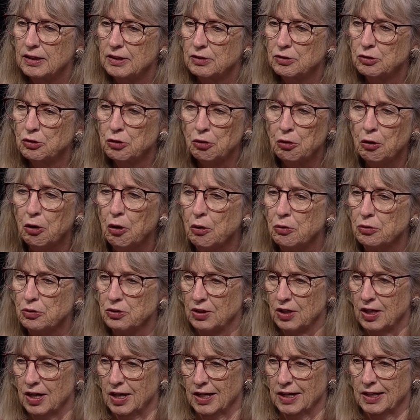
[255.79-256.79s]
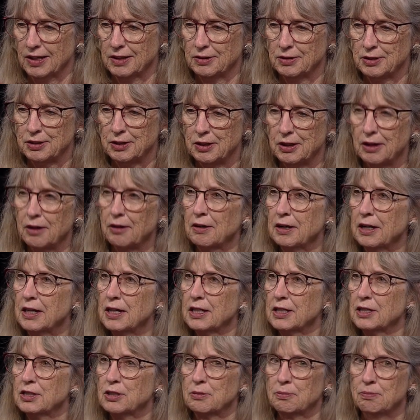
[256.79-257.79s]
neuroscience there
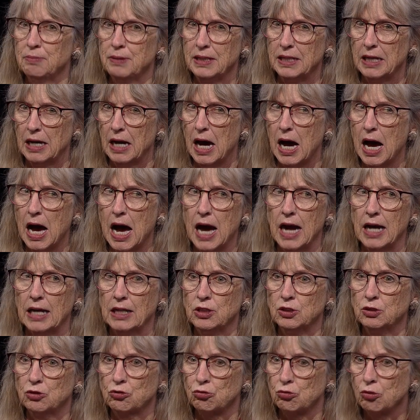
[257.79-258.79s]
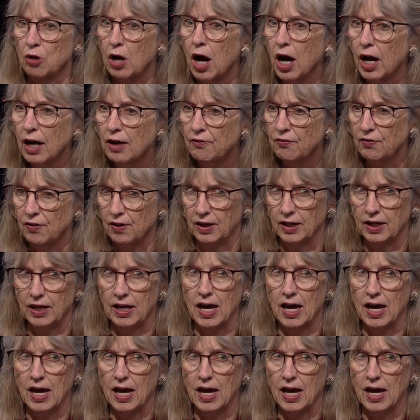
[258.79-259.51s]
is behind driving,